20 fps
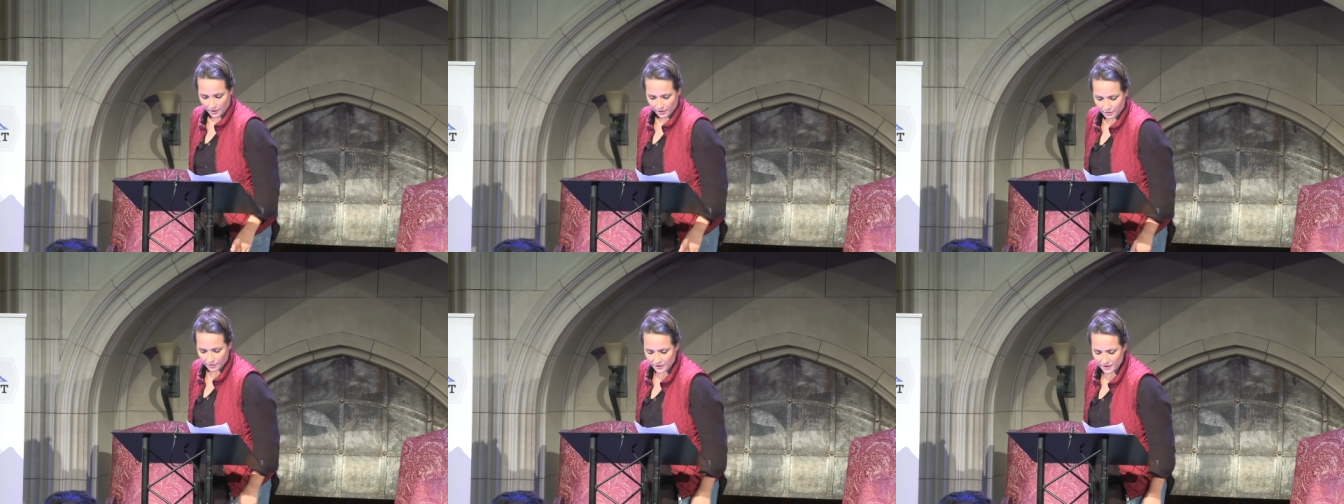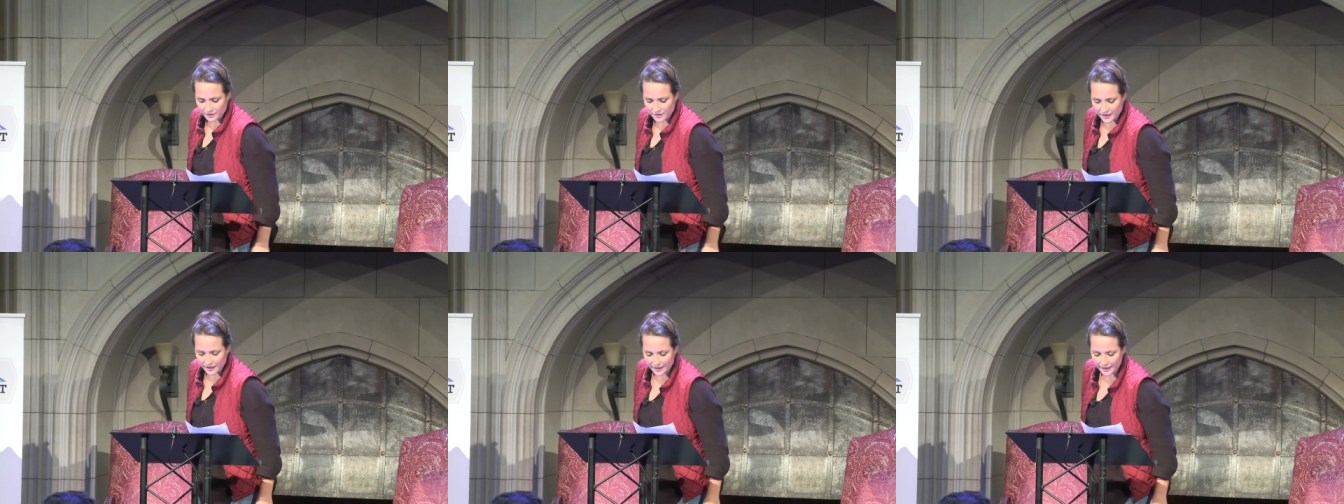
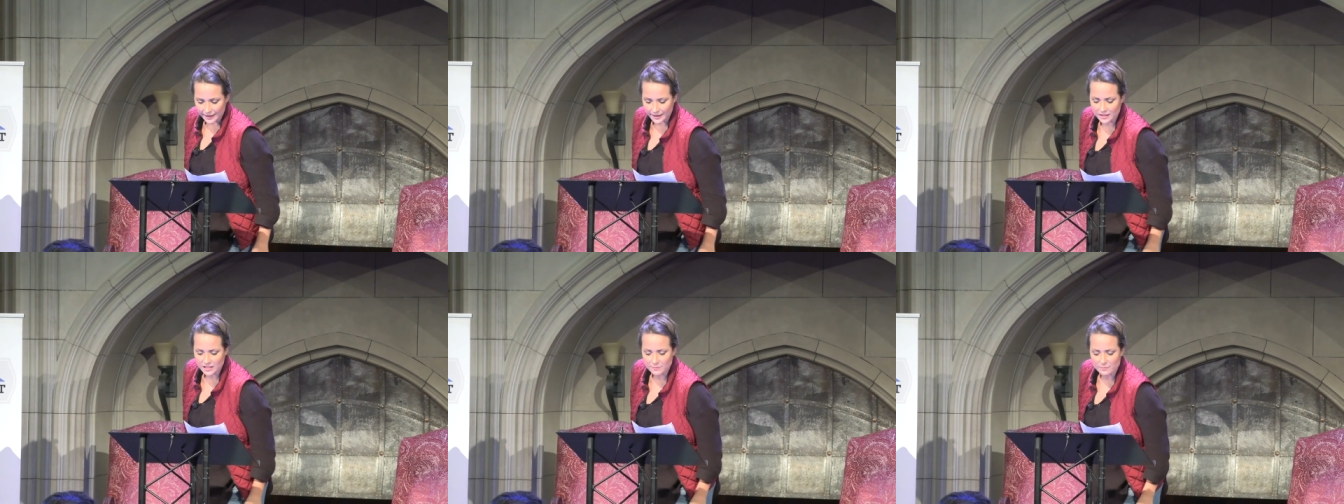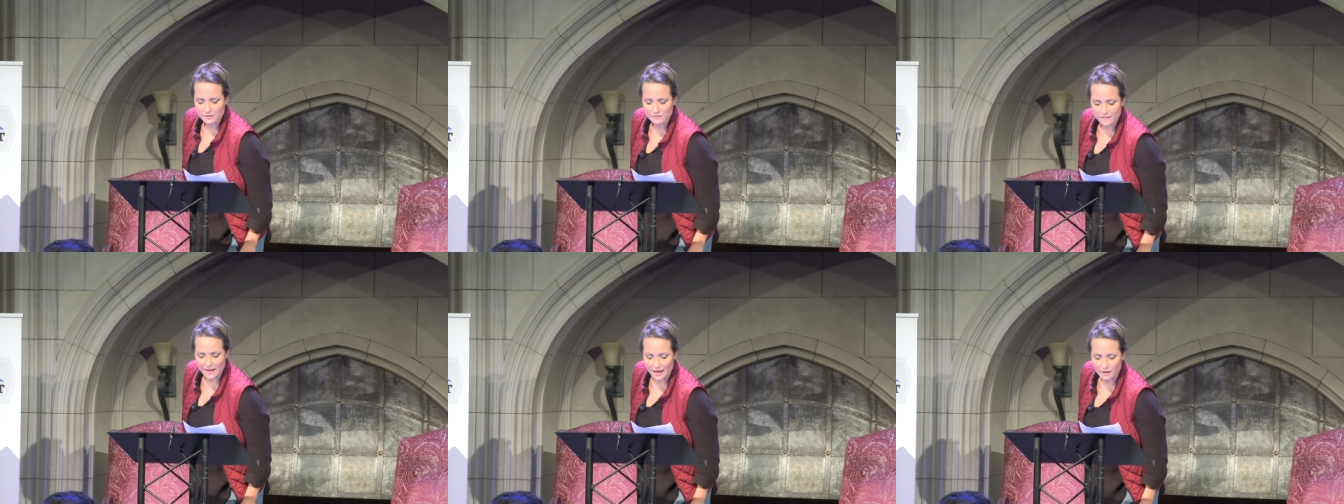Then the kingdom
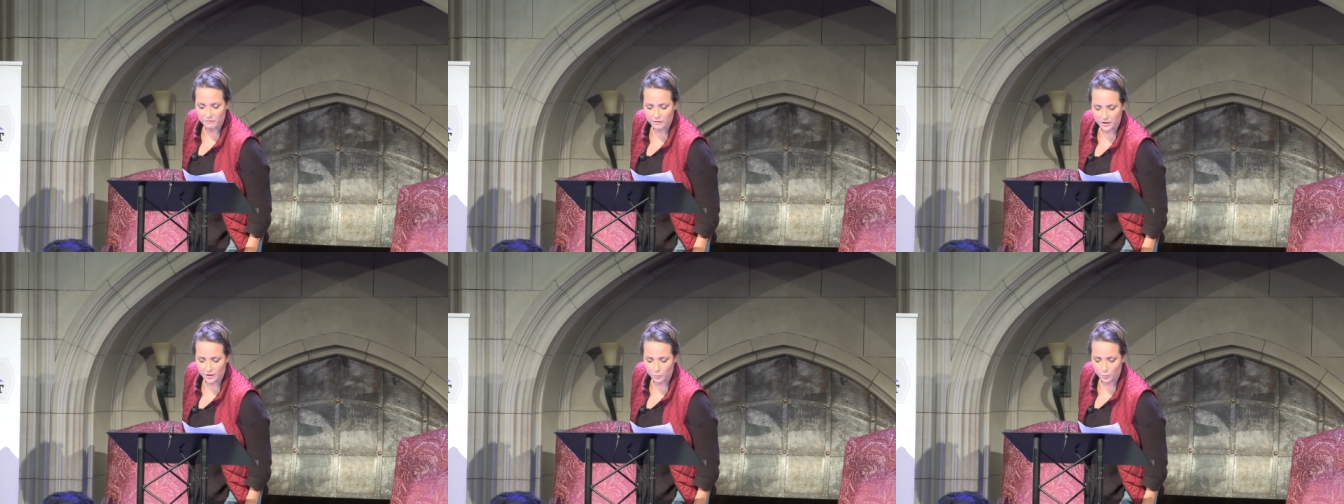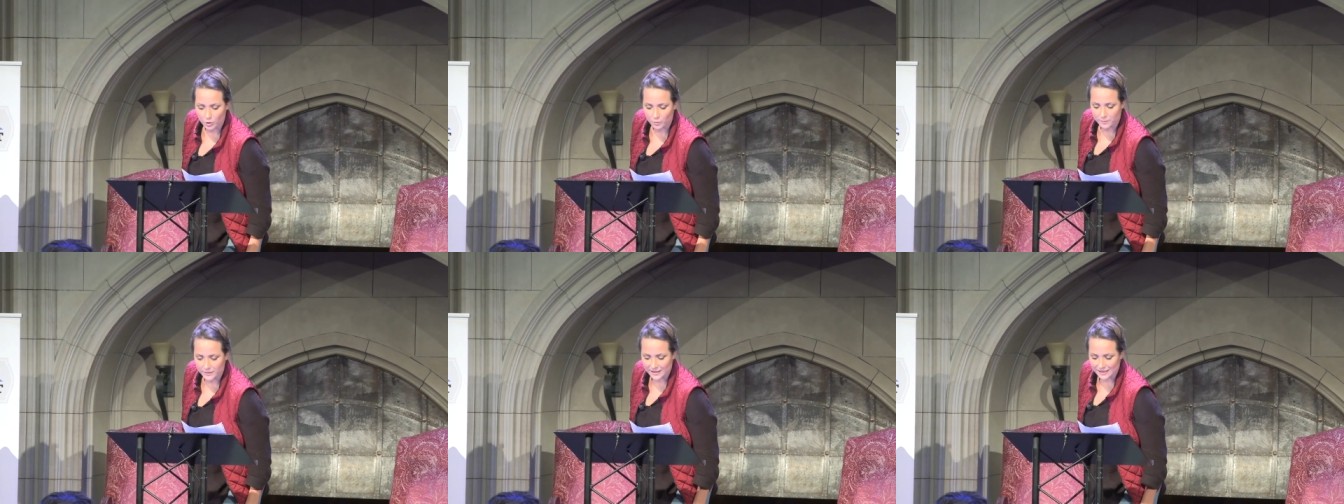of heaven
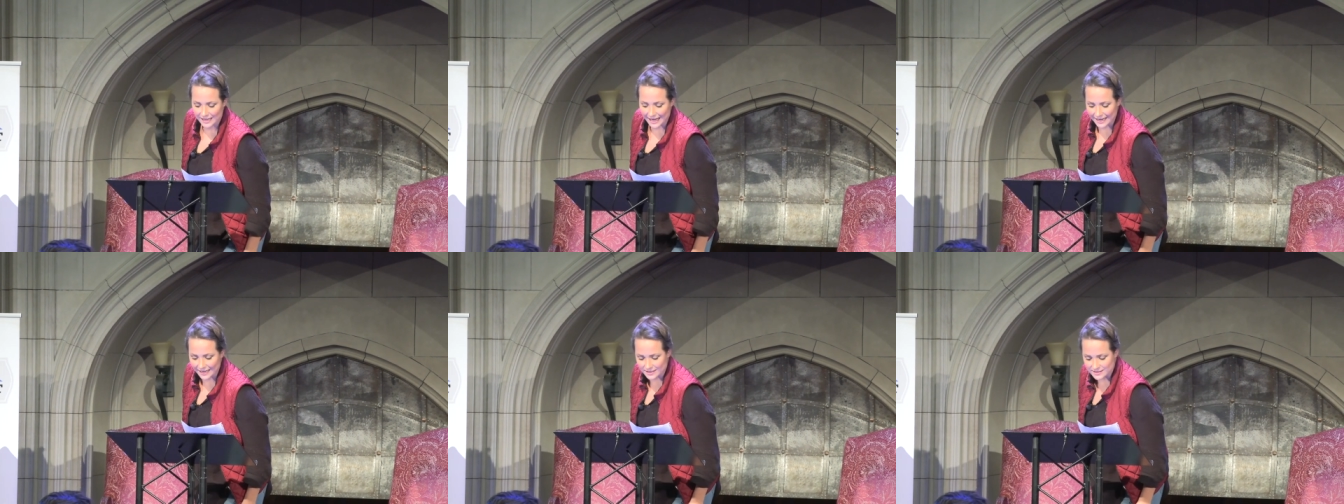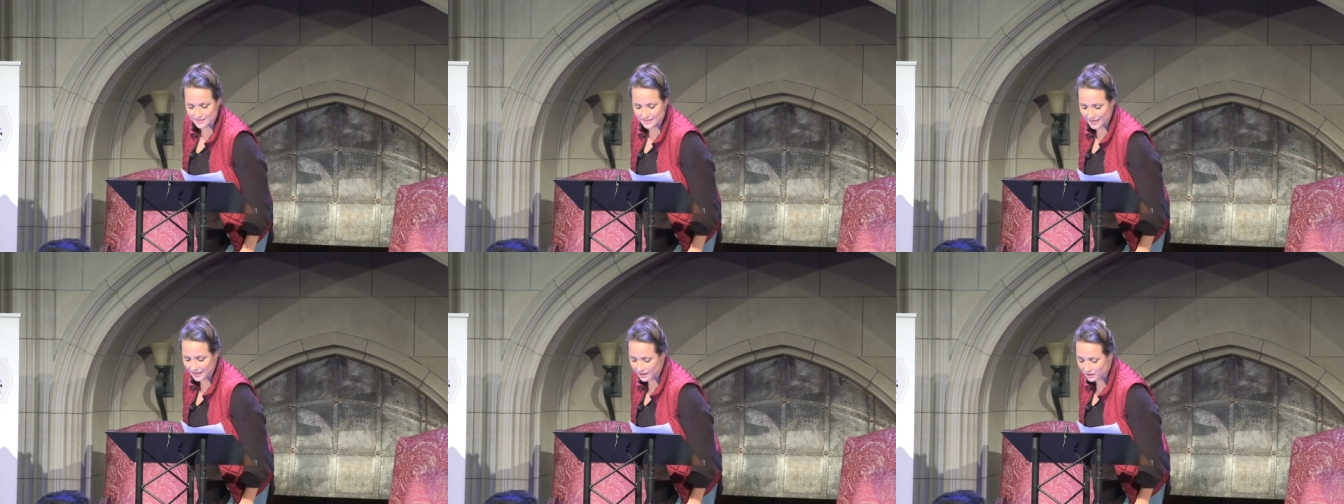will be like
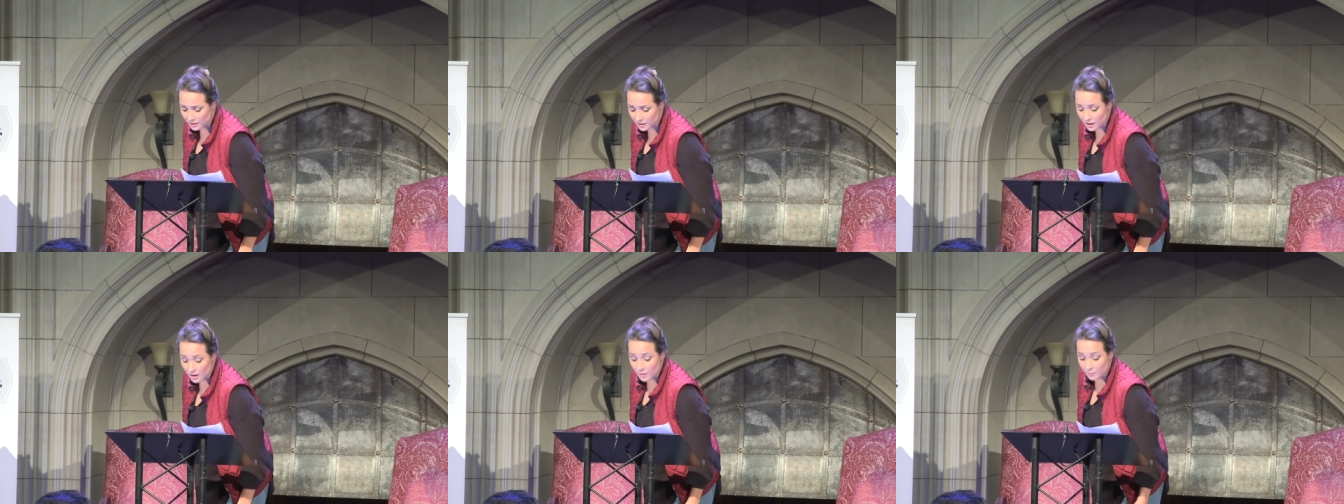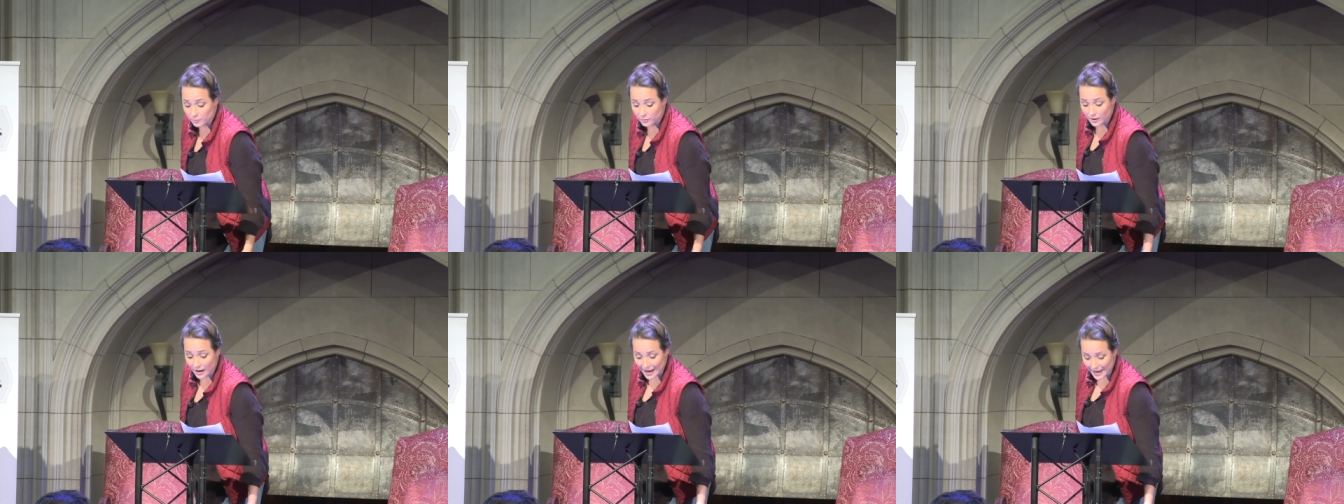ten
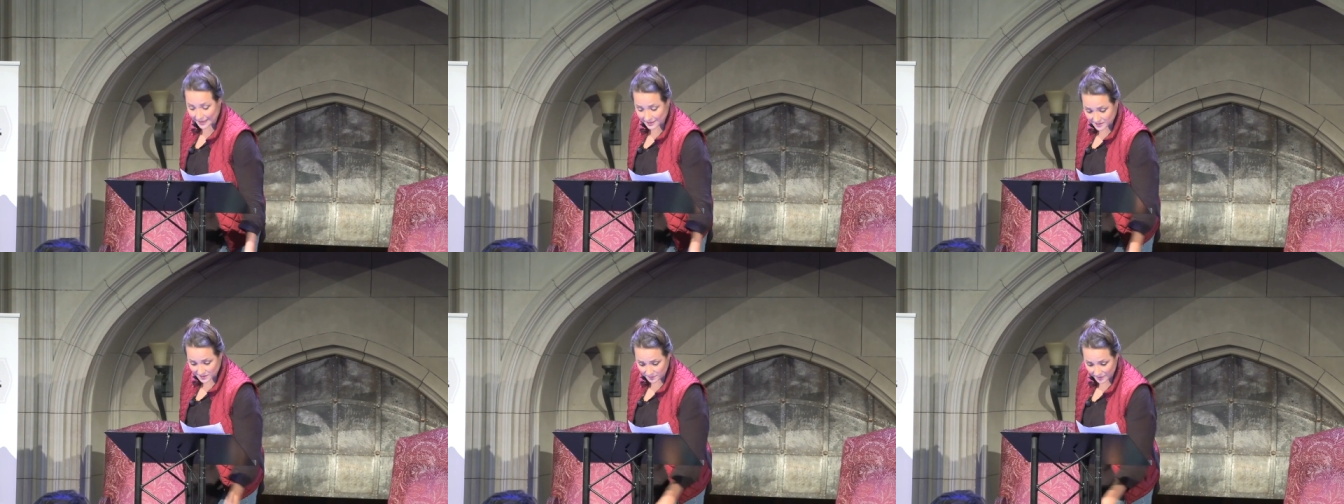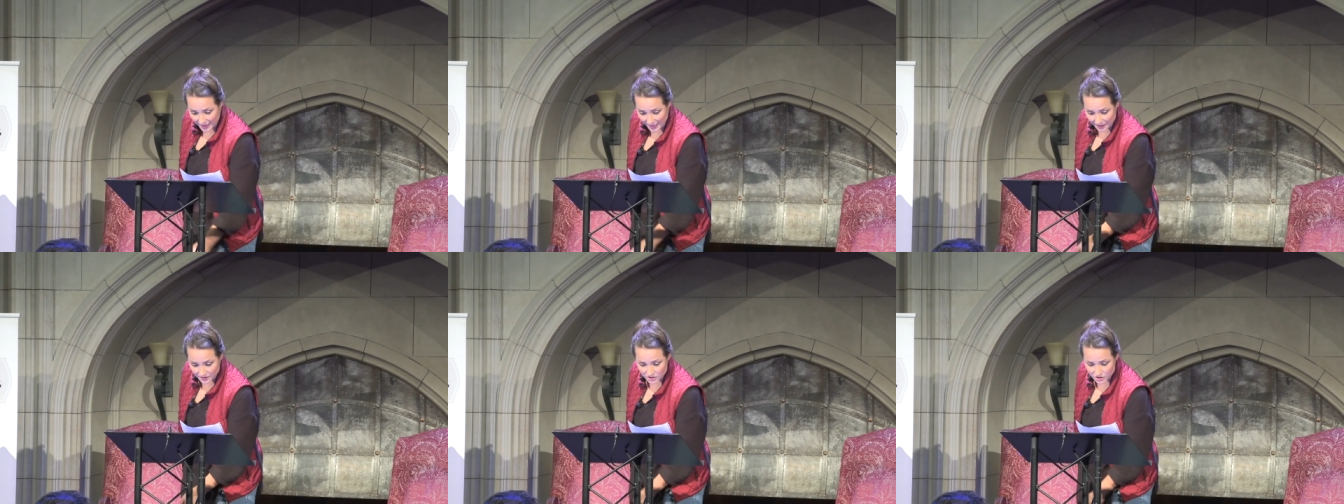
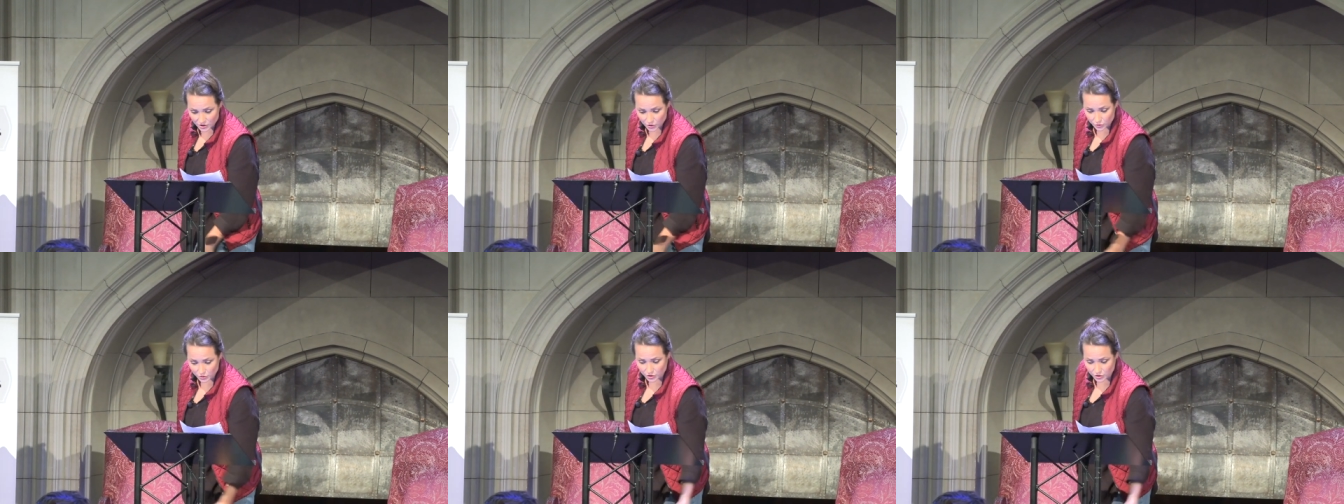bridesmaids who